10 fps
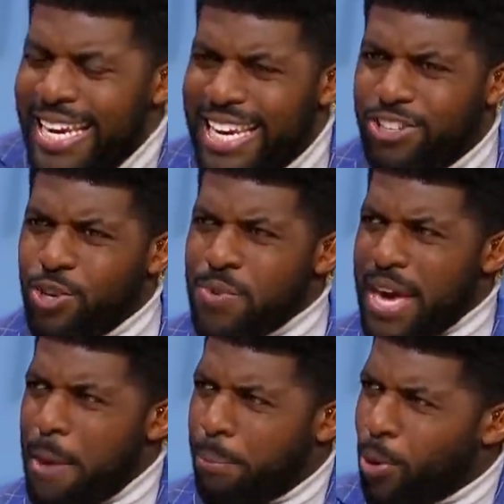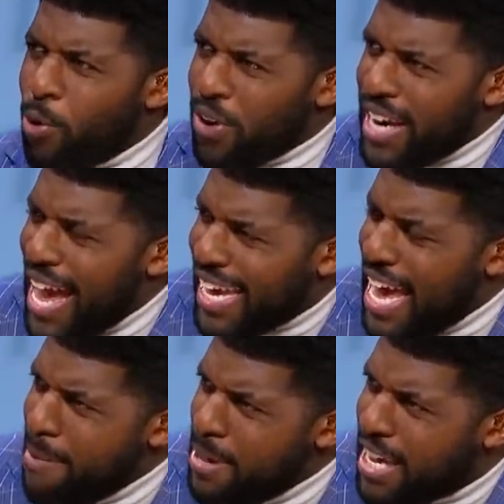Did you get pulled in that
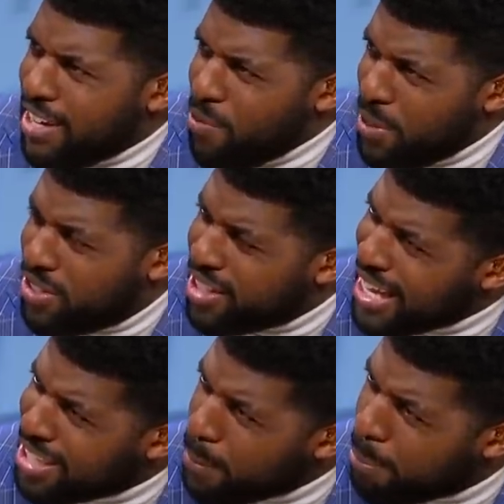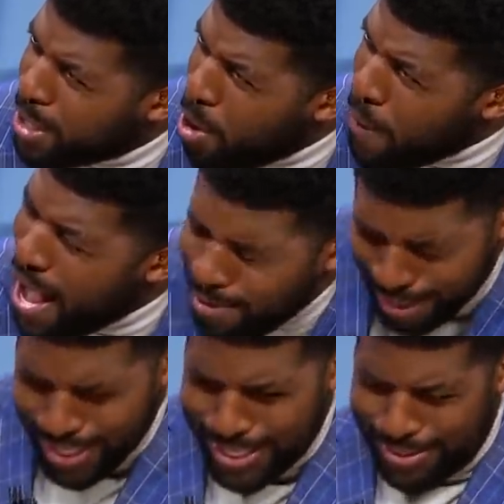game because it was such a
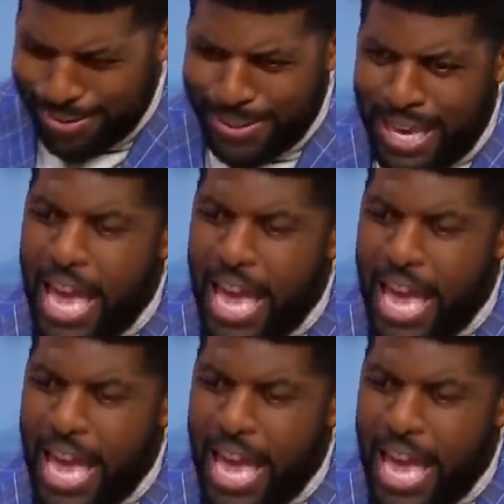blowout? Ooh. Oh, no,